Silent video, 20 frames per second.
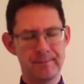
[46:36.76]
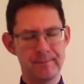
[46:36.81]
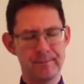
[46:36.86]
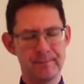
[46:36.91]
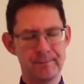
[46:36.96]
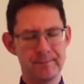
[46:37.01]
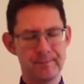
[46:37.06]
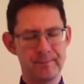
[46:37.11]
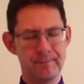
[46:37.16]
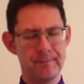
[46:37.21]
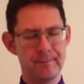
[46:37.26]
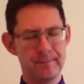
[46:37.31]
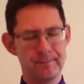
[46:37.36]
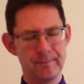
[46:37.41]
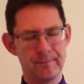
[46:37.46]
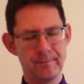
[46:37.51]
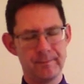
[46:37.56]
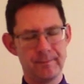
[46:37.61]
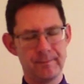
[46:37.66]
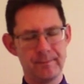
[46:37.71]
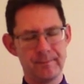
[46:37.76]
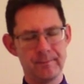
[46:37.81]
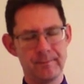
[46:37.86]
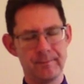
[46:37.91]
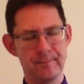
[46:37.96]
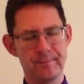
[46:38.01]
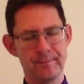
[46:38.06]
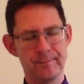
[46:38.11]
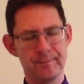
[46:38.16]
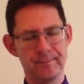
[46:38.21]

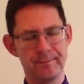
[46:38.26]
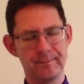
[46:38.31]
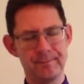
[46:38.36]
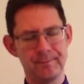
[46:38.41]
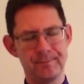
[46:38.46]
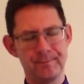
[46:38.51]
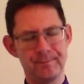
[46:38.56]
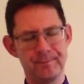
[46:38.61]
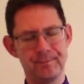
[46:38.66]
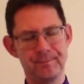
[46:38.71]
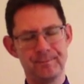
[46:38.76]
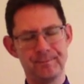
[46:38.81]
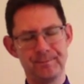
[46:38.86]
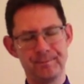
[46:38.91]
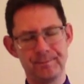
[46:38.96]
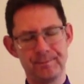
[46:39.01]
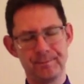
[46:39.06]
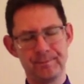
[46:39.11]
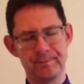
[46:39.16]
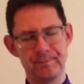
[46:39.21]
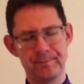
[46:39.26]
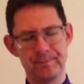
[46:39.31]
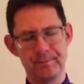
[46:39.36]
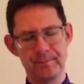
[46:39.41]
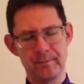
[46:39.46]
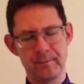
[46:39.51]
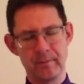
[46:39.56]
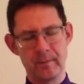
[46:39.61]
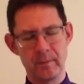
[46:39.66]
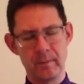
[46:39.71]

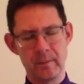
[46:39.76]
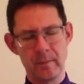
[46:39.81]
(silence)